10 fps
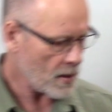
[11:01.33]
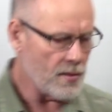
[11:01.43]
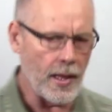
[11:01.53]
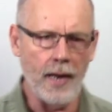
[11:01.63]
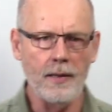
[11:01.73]

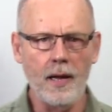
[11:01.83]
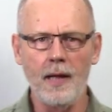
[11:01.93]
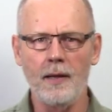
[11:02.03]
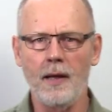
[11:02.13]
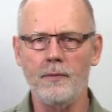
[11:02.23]
that
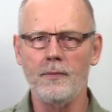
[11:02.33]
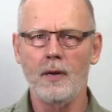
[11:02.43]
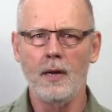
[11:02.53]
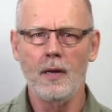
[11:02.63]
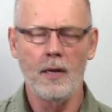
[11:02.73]
I, I
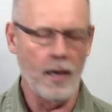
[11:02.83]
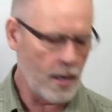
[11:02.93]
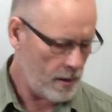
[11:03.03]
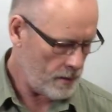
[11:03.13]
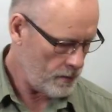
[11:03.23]

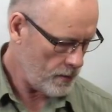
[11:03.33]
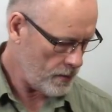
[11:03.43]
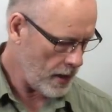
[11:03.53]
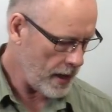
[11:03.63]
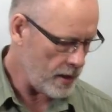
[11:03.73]
uh,
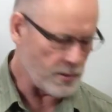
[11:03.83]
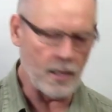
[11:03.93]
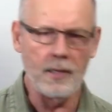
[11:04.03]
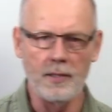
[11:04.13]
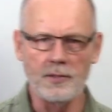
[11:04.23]
that is a
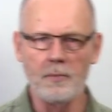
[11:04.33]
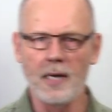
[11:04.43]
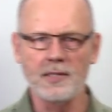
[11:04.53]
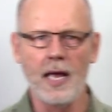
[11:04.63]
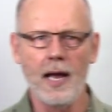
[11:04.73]
it's a
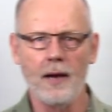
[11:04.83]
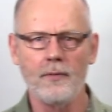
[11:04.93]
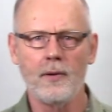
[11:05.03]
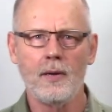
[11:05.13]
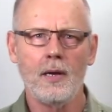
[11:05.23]
must-have.
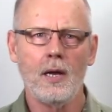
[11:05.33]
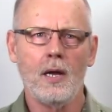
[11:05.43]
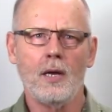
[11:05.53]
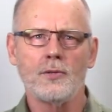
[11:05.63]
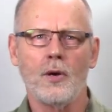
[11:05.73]

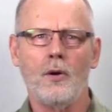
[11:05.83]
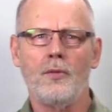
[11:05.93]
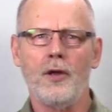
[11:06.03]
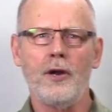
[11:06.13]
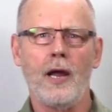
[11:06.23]
So
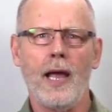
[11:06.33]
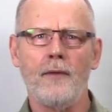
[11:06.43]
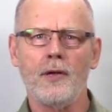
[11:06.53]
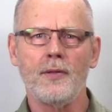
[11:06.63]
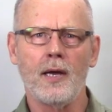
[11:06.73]
there you
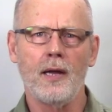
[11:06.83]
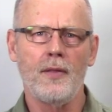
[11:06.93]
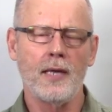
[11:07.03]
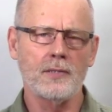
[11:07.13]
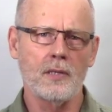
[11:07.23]
have it. Uh,
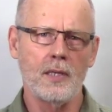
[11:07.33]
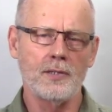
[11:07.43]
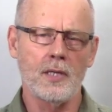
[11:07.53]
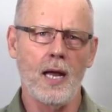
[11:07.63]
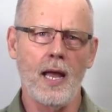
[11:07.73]
that's the
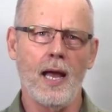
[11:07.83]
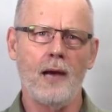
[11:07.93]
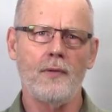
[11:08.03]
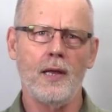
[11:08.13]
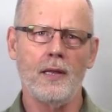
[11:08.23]
list that I
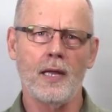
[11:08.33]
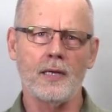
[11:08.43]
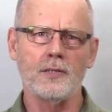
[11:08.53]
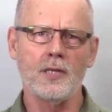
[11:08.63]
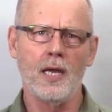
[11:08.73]
have. And
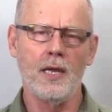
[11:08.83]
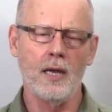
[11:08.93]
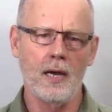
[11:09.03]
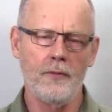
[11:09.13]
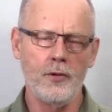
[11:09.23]
like I say,
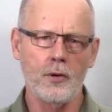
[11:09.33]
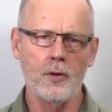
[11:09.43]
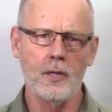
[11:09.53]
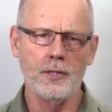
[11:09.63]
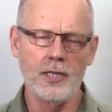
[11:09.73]
uh, if you go
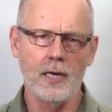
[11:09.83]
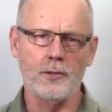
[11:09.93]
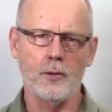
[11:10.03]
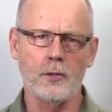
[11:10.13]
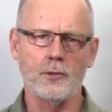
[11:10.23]
to the
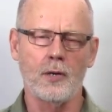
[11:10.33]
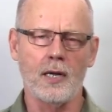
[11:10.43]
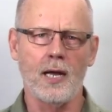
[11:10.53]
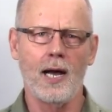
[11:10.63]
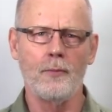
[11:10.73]

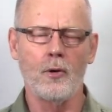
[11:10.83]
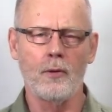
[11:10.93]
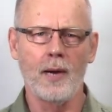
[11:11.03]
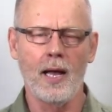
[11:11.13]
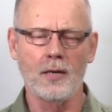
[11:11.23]
janitorialstore.com
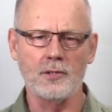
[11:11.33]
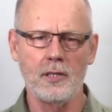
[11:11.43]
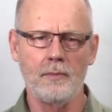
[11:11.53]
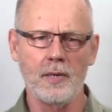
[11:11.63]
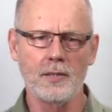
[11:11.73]
or my house
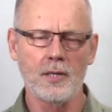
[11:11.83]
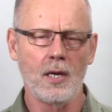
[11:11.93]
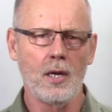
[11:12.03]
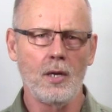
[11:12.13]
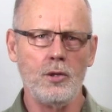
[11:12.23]
cleaning biz,
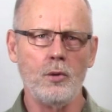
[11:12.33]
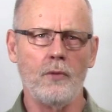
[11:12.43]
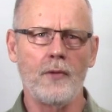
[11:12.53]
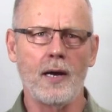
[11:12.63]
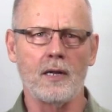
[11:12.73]
you
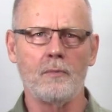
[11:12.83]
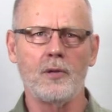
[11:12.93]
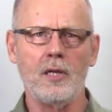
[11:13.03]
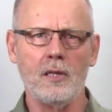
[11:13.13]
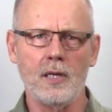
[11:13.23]
will find a
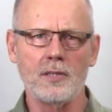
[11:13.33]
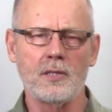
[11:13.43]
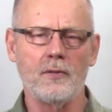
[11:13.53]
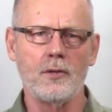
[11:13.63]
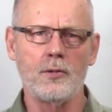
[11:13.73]
complete list of the